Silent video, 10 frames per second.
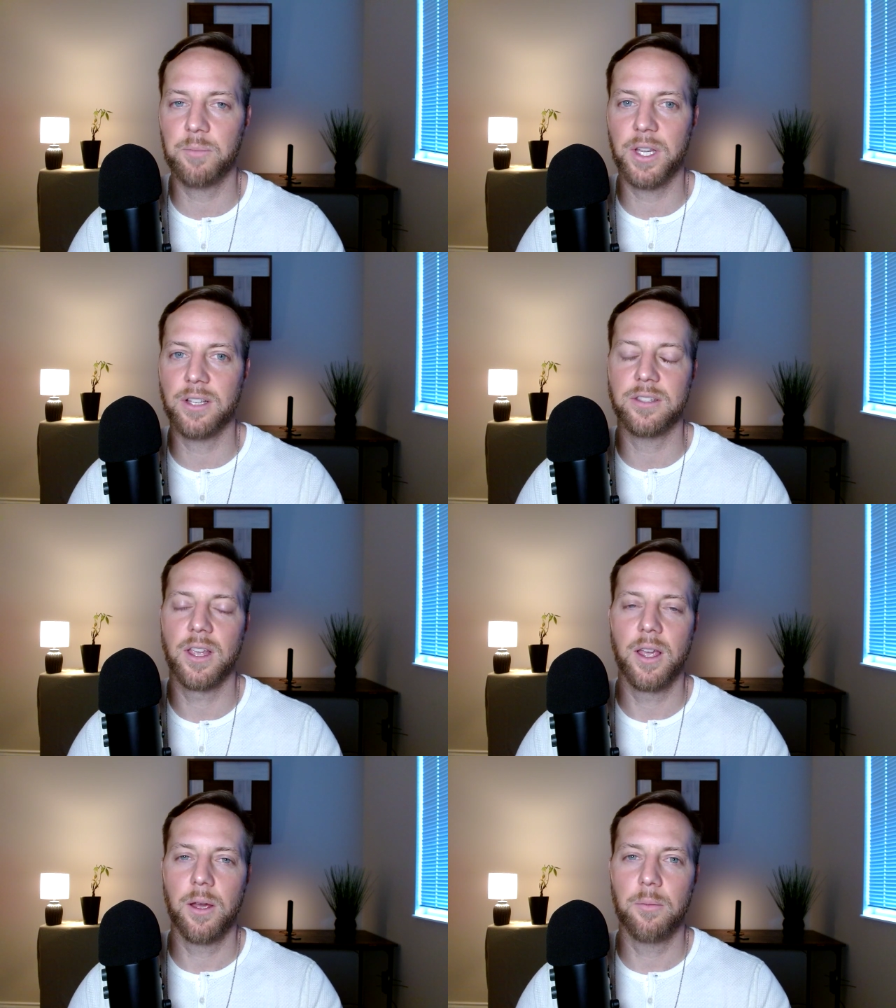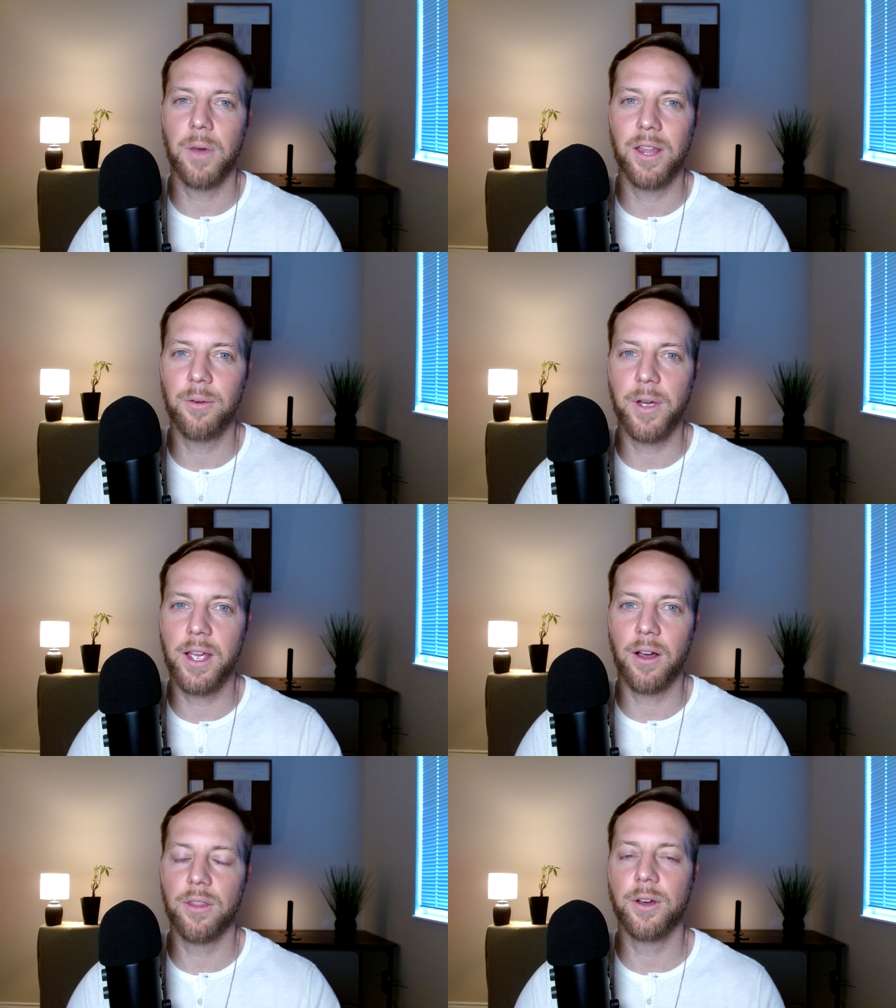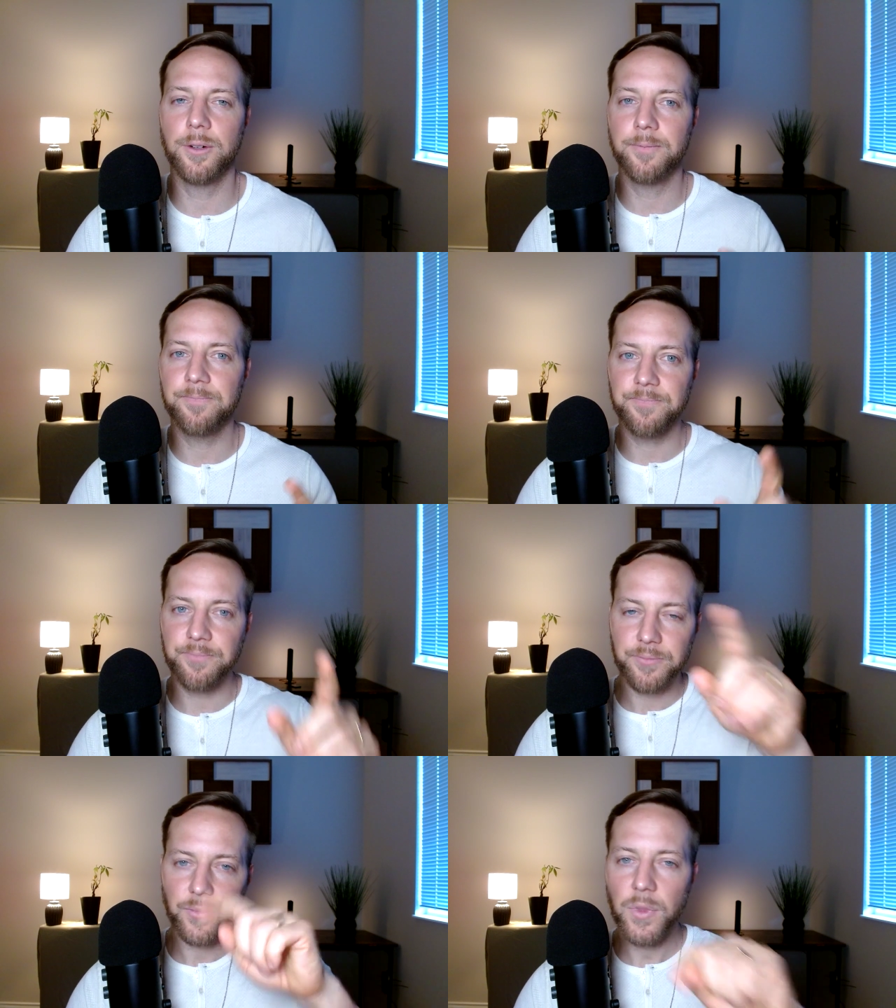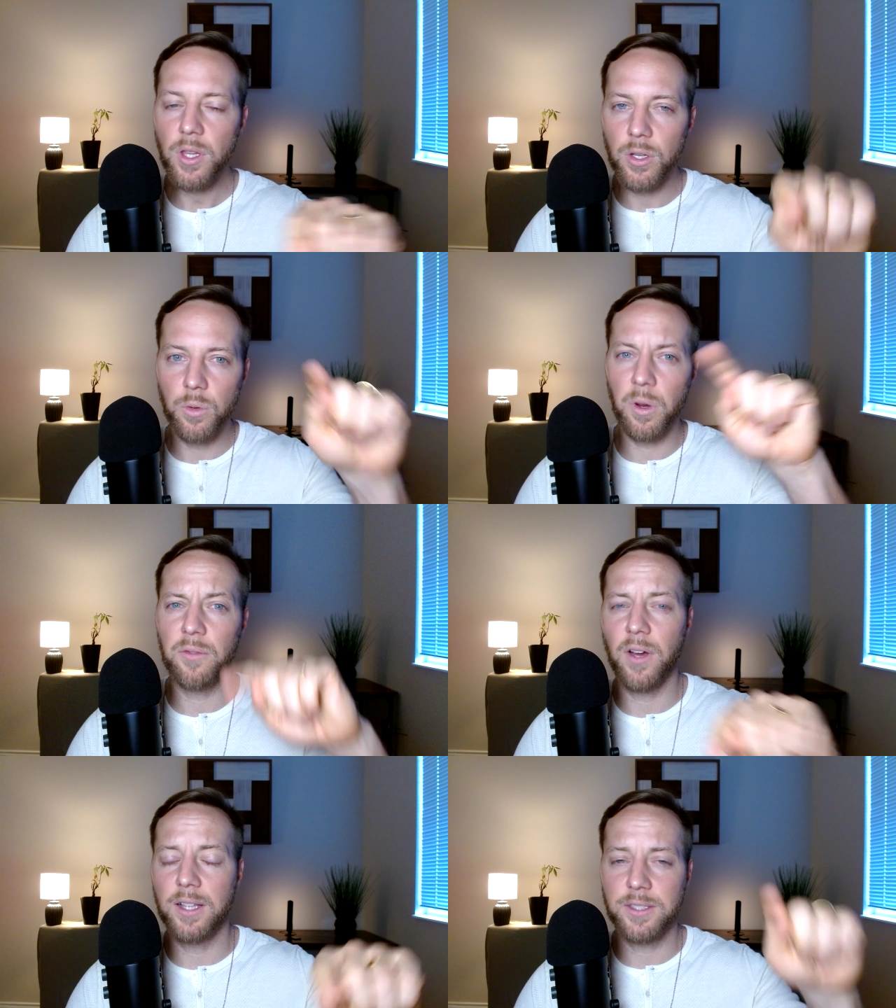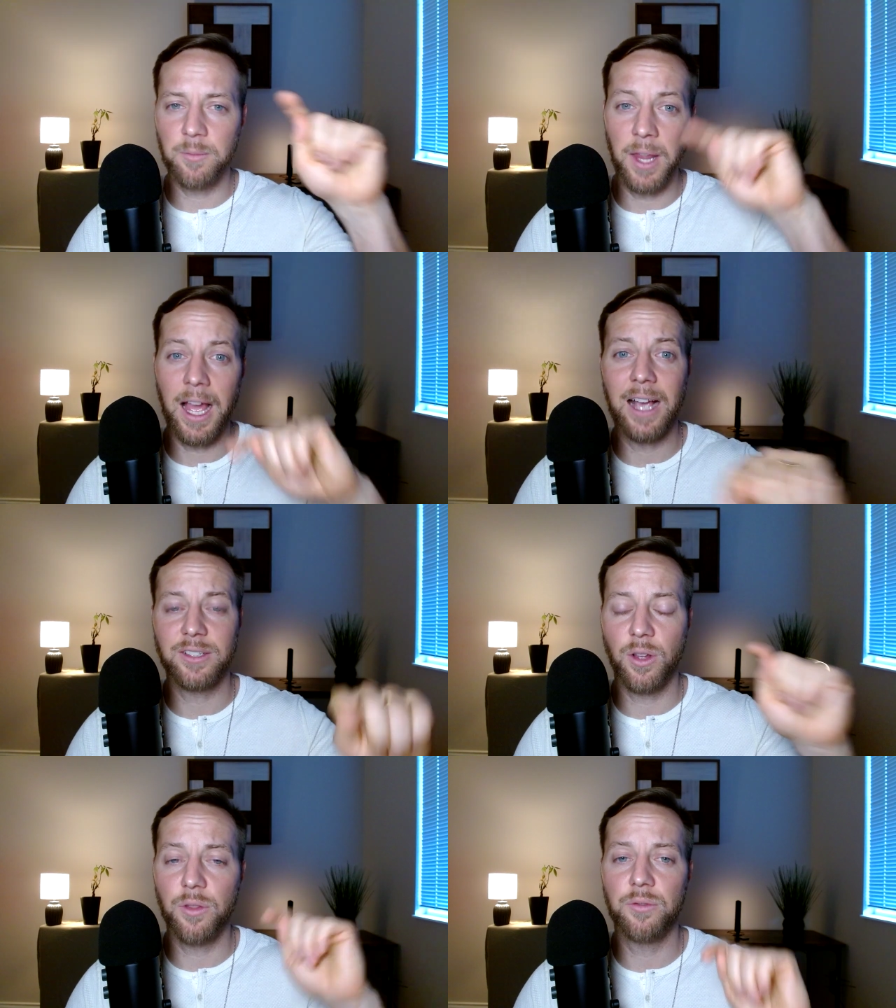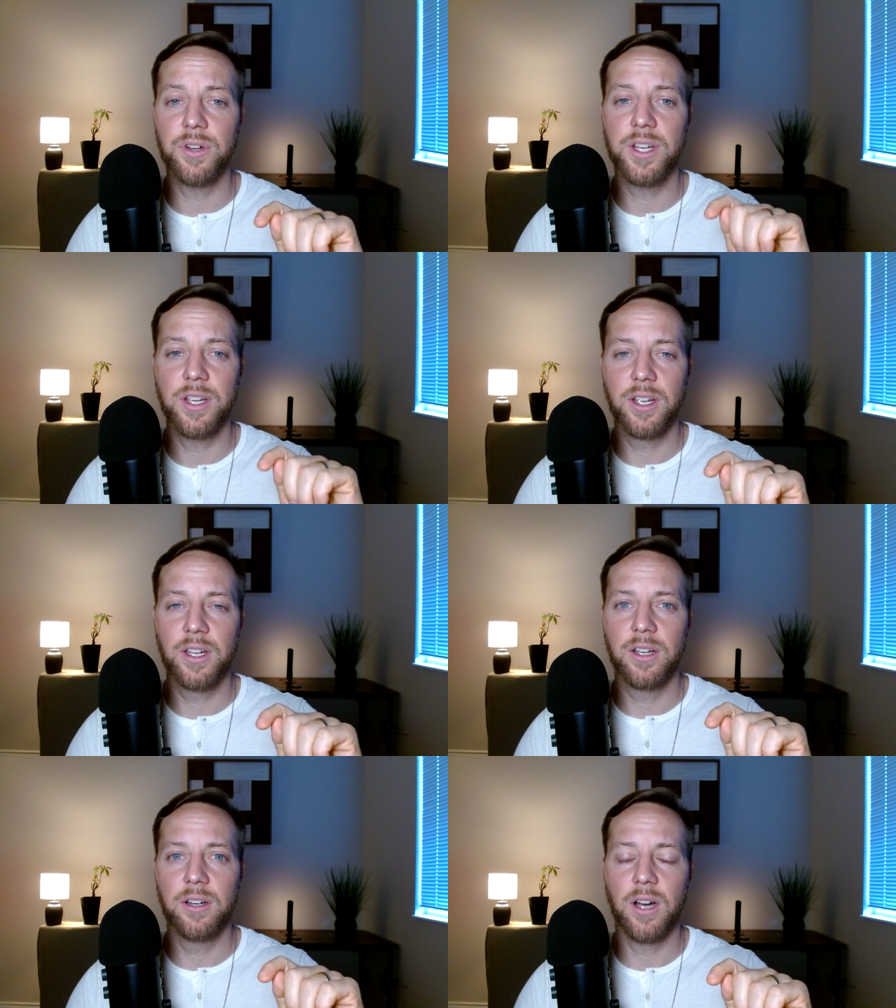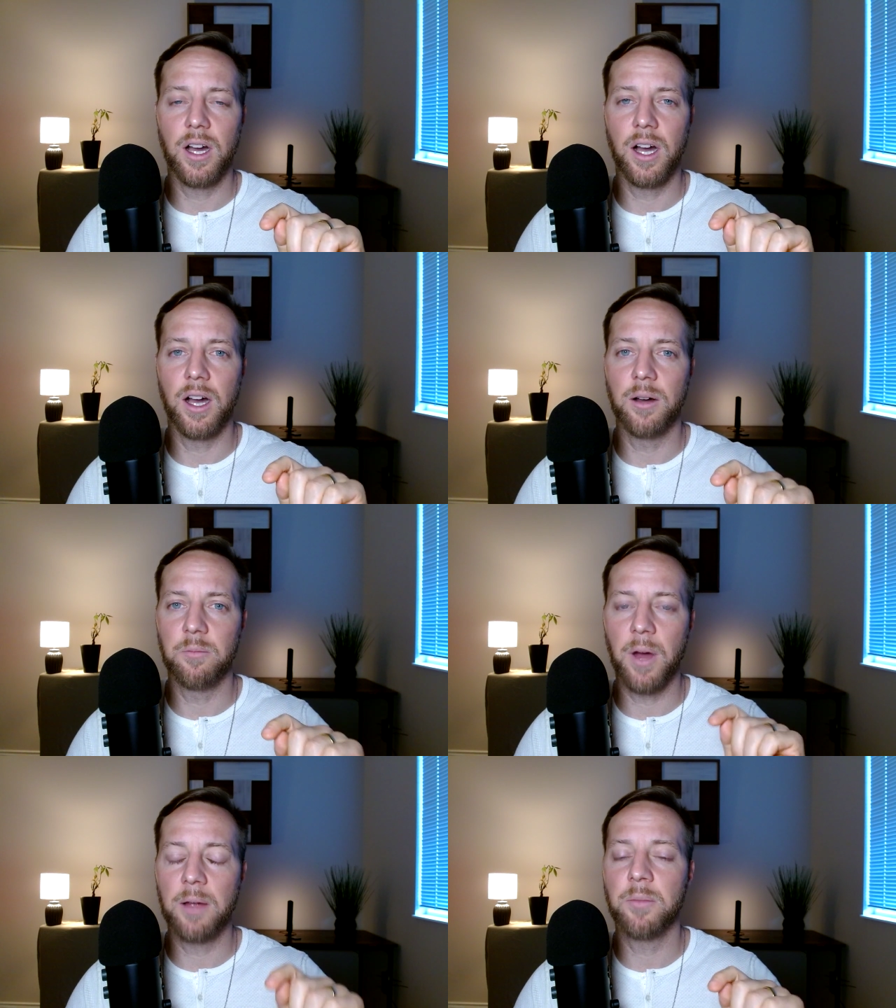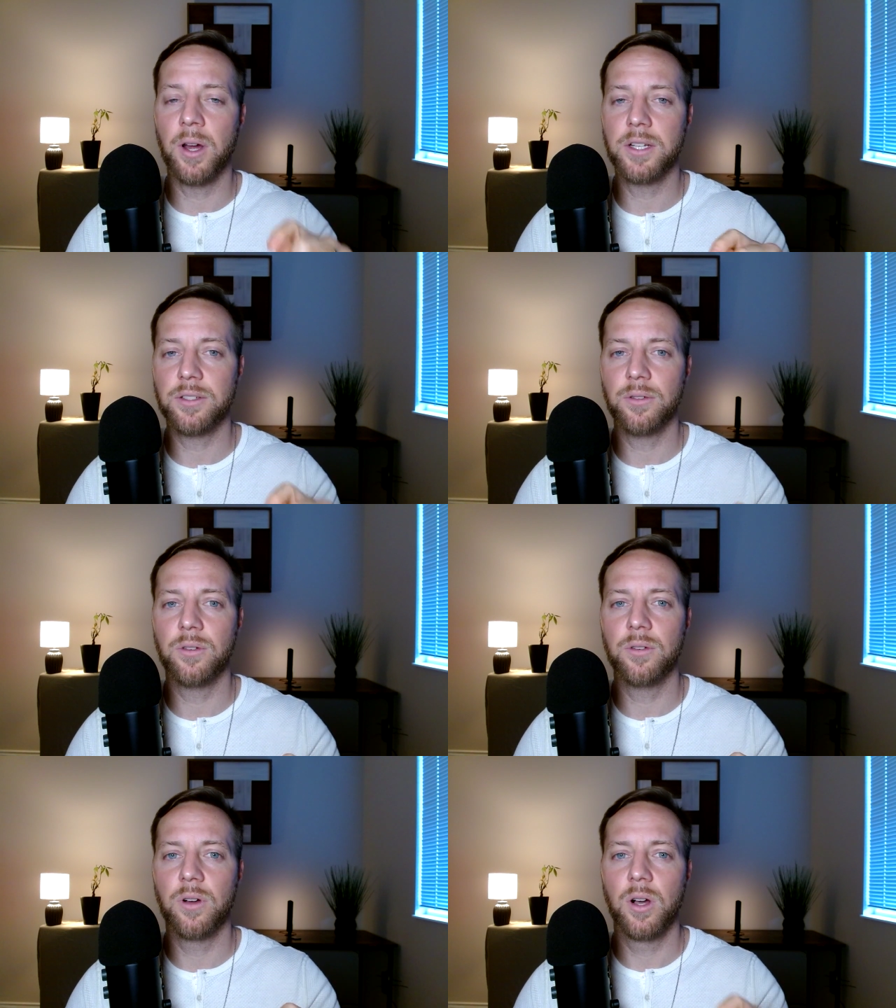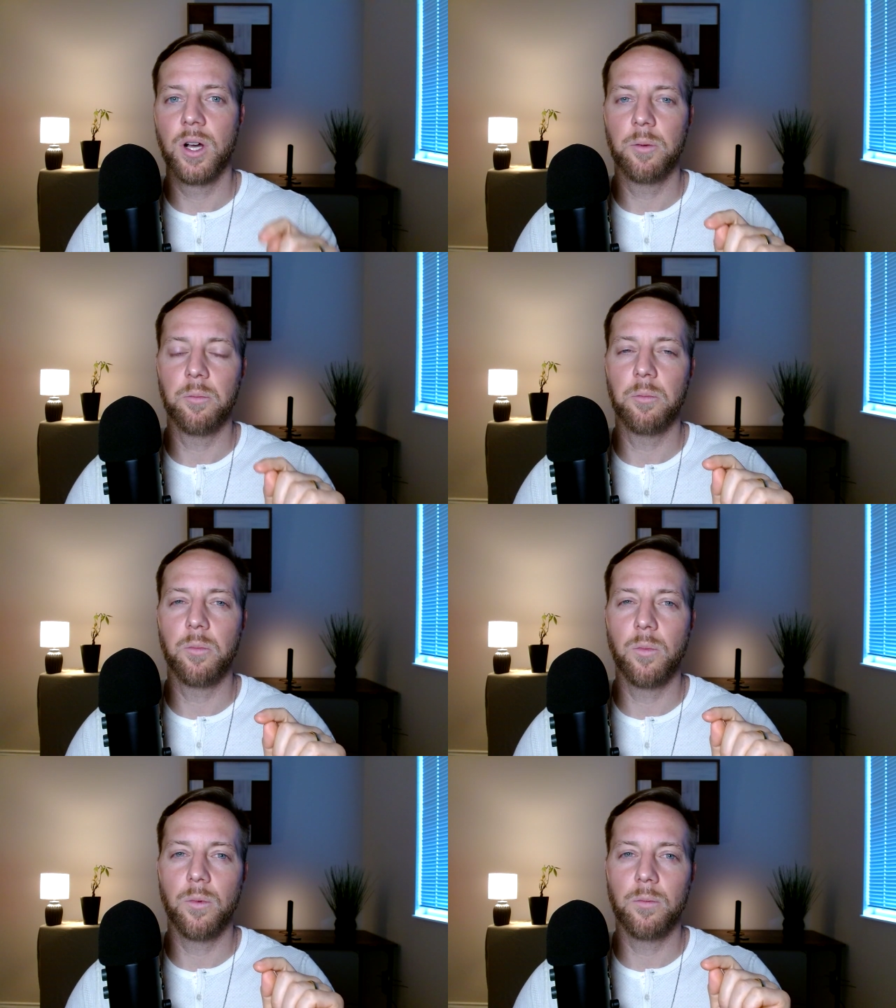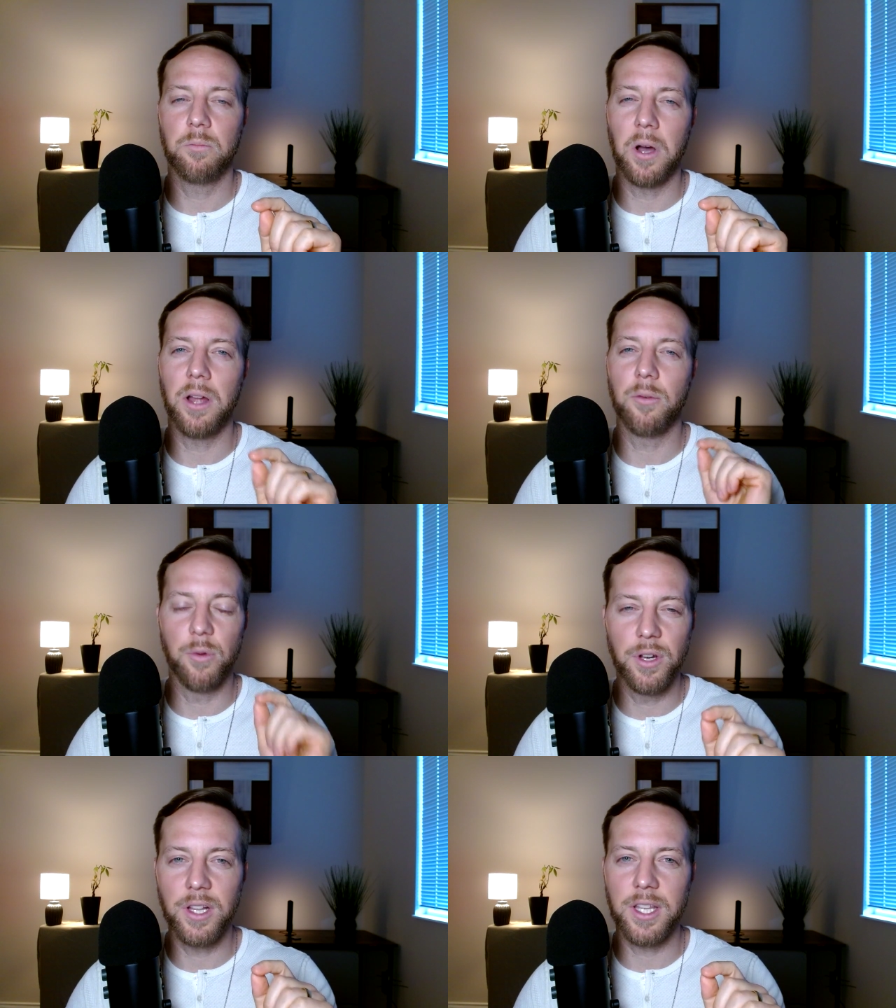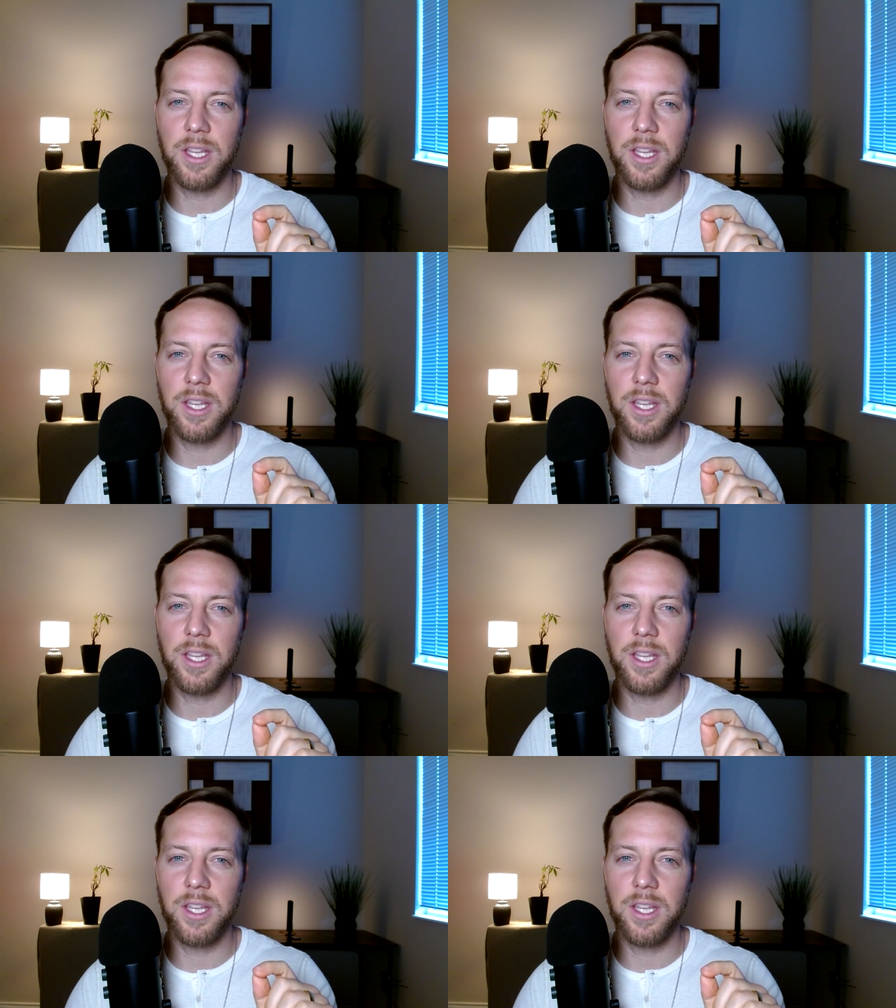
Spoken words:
Because, by the way, although you want to find someone that has all three, mind, body, soul, but really